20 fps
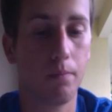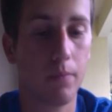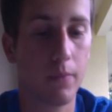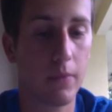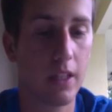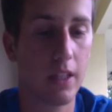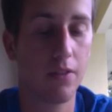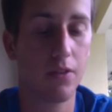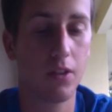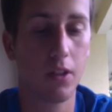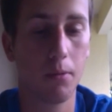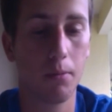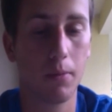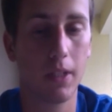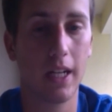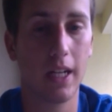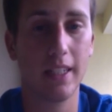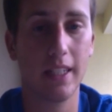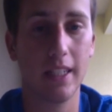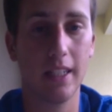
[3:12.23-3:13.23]
gives him an
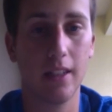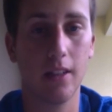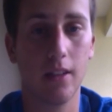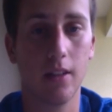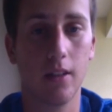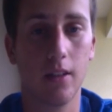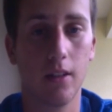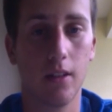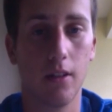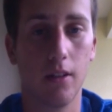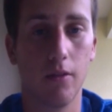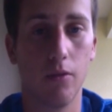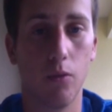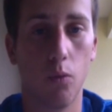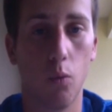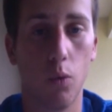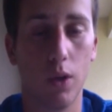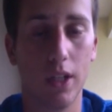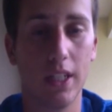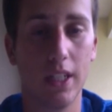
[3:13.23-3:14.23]
idea of
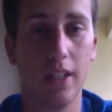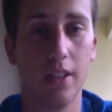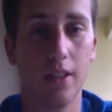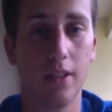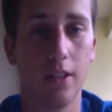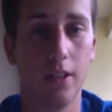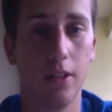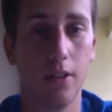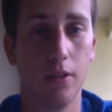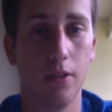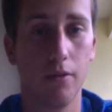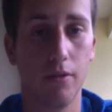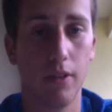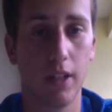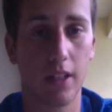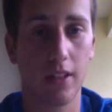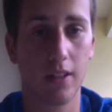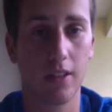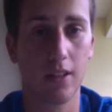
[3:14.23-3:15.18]
what he needs to do with things.